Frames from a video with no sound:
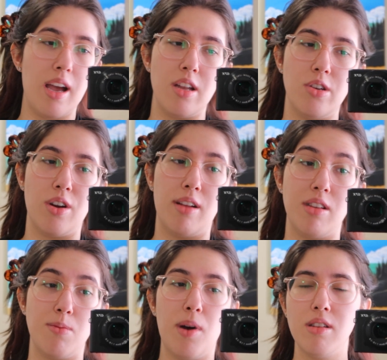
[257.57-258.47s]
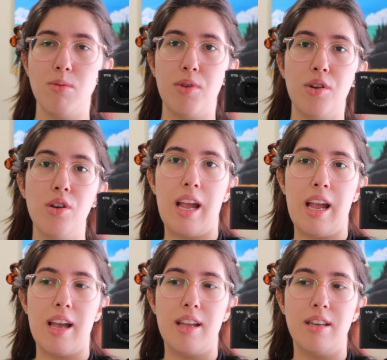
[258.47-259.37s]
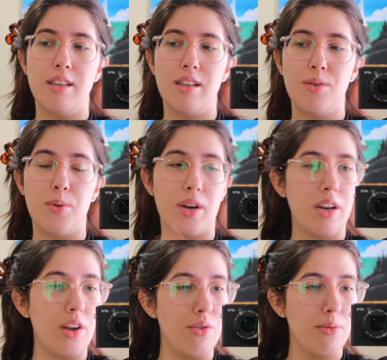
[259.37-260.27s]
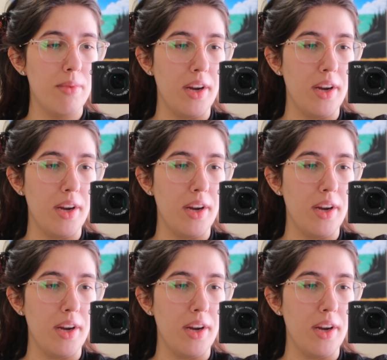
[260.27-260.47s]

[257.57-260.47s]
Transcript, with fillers: headshots as possible, and we're gonna go from